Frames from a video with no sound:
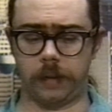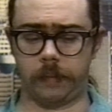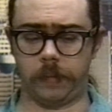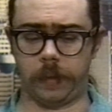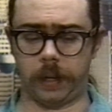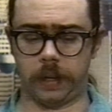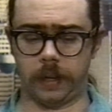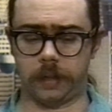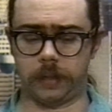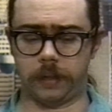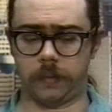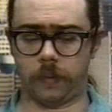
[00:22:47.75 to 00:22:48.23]

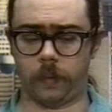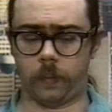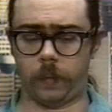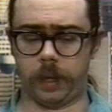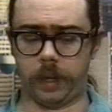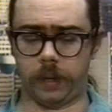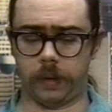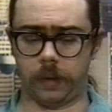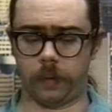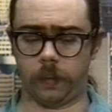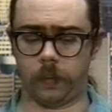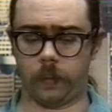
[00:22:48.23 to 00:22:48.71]
because
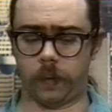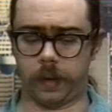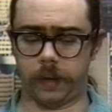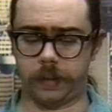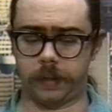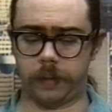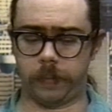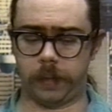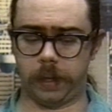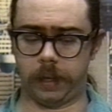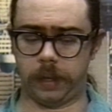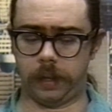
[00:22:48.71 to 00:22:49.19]
we don't
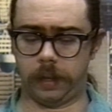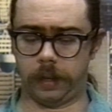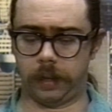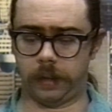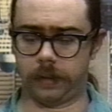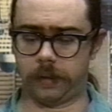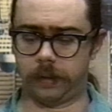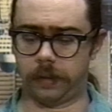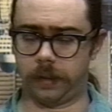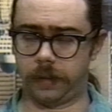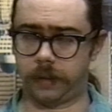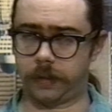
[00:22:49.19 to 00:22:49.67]
want to be
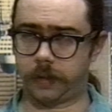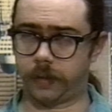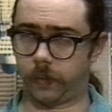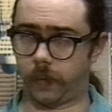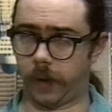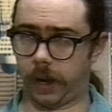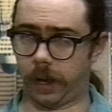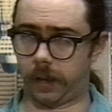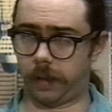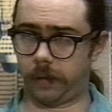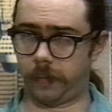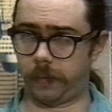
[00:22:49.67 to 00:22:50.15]
in this
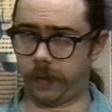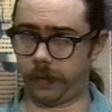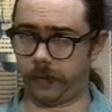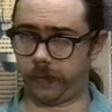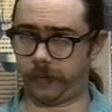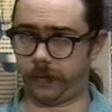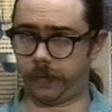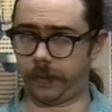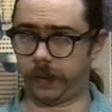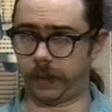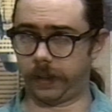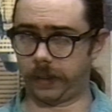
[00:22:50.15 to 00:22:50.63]
realm
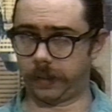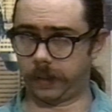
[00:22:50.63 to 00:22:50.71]
of,